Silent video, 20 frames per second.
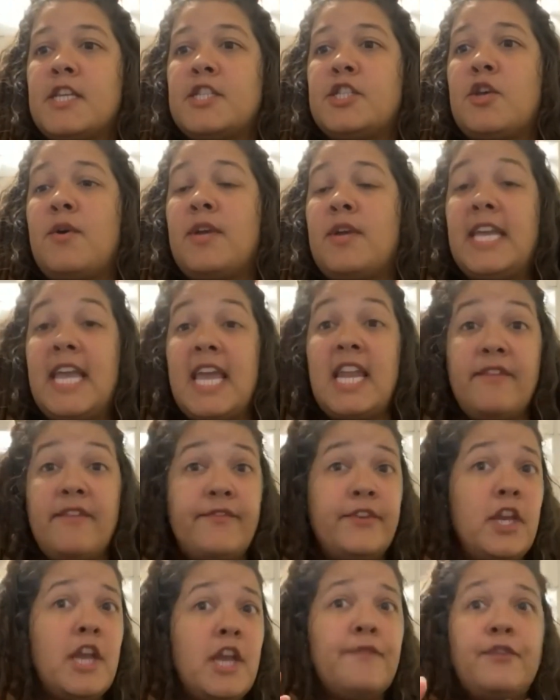So again, if,
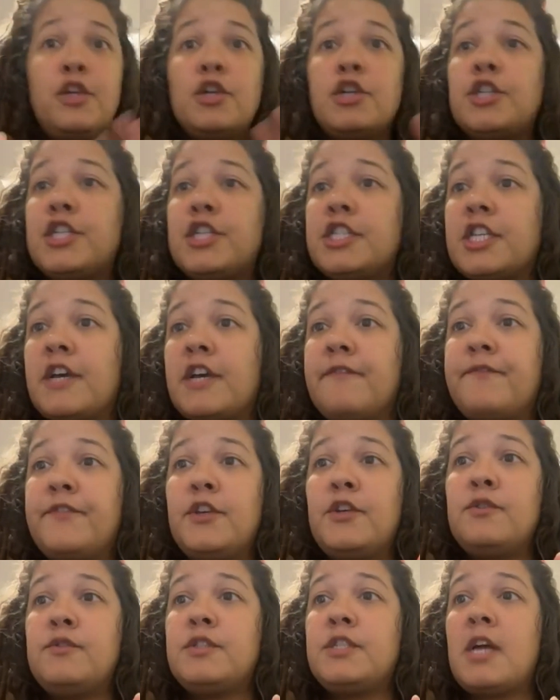if you're just
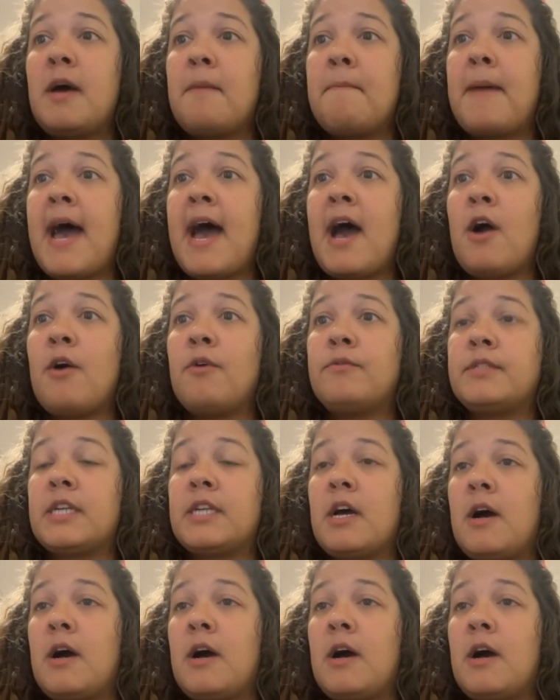confused about